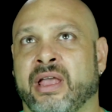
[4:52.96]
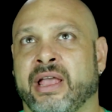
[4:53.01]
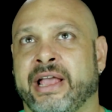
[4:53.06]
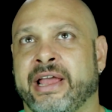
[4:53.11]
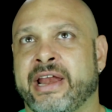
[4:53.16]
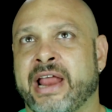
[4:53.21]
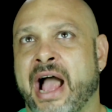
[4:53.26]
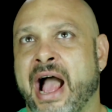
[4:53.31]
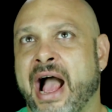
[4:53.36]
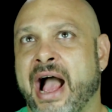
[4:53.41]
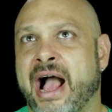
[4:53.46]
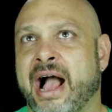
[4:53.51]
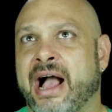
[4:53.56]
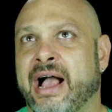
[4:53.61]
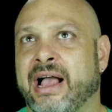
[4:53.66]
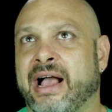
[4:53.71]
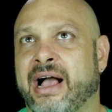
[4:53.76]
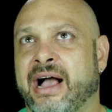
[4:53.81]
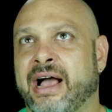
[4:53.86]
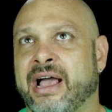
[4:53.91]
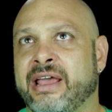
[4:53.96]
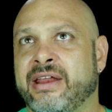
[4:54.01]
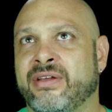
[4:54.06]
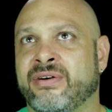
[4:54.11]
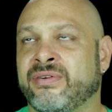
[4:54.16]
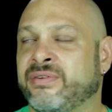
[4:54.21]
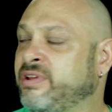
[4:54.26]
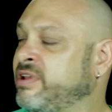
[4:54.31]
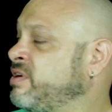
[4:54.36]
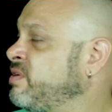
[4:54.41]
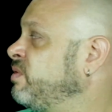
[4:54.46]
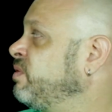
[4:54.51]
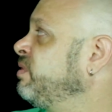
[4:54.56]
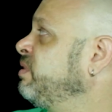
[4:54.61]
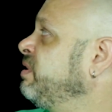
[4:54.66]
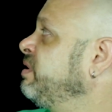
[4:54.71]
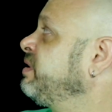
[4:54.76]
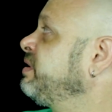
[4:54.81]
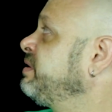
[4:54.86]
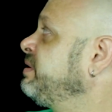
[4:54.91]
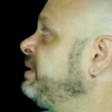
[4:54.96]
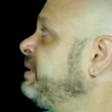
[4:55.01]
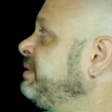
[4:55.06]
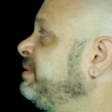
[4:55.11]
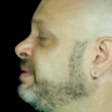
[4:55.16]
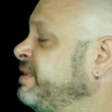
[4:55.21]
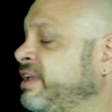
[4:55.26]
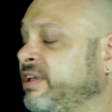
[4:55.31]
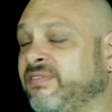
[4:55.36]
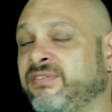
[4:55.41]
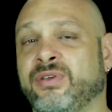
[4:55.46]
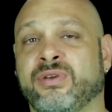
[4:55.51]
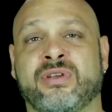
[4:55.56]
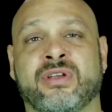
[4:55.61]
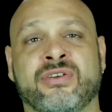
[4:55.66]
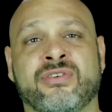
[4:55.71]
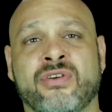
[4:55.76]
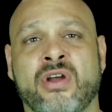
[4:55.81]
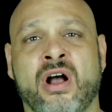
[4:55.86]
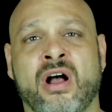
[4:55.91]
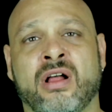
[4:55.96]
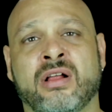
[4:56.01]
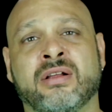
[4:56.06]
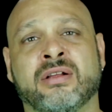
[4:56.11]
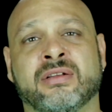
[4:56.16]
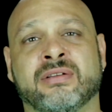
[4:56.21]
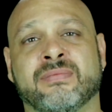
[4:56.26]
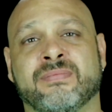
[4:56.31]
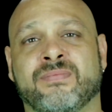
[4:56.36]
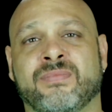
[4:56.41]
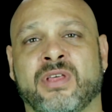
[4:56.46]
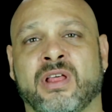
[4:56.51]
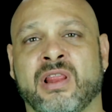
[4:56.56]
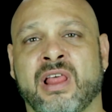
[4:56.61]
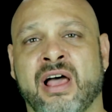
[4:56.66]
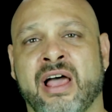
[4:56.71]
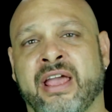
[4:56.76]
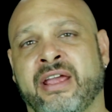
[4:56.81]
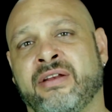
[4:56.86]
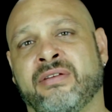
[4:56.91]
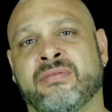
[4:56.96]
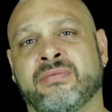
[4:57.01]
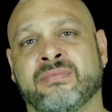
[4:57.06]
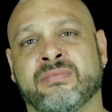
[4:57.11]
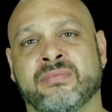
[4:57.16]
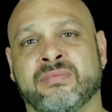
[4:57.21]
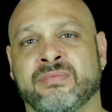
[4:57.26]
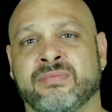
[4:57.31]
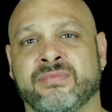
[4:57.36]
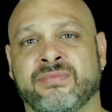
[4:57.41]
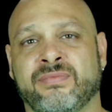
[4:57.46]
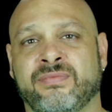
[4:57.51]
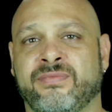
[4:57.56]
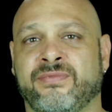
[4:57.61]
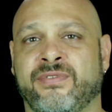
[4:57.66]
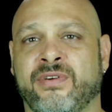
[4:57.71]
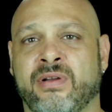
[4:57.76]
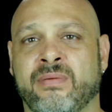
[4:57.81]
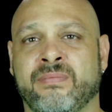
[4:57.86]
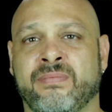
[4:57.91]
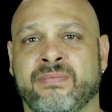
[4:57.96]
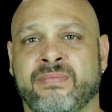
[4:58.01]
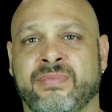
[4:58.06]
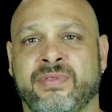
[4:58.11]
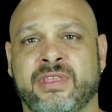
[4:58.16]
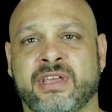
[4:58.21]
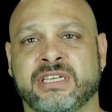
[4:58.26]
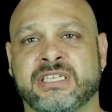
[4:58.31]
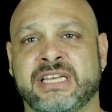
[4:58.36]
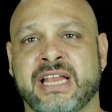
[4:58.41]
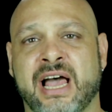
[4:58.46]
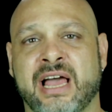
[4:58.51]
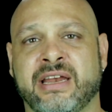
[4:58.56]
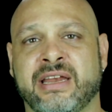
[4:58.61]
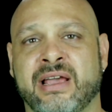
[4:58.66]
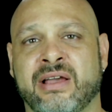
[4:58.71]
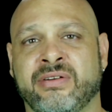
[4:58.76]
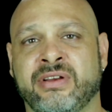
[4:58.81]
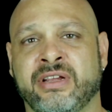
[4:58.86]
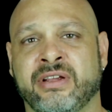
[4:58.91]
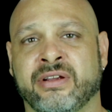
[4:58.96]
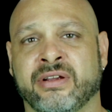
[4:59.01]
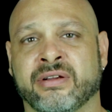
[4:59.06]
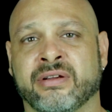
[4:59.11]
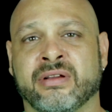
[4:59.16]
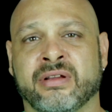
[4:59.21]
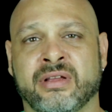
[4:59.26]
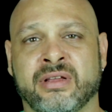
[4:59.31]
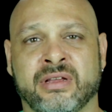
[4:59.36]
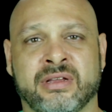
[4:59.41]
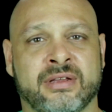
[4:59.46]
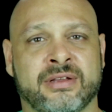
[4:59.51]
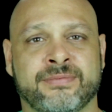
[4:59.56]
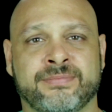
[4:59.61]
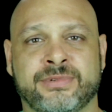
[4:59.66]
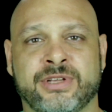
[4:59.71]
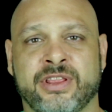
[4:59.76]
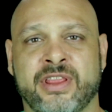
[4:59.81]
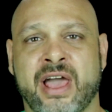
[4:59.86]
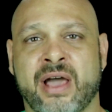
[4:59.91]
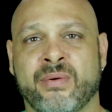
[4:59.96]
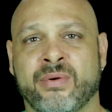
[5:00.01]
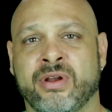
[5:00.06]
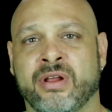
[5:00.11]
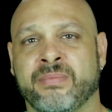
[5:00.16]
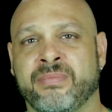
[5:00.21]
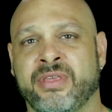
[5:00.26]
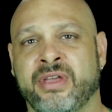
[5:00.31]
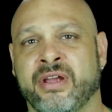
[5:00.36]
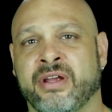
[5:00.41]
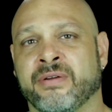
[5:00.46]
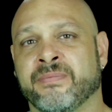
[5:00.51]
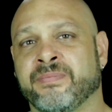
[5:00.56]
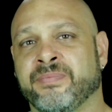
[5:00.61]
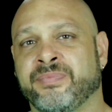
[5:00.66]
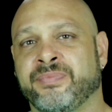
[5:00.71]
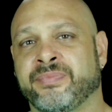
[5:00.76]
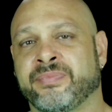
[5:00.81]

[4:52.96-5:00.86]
And I don't know if you can draw the line from this dot down here to that one up there.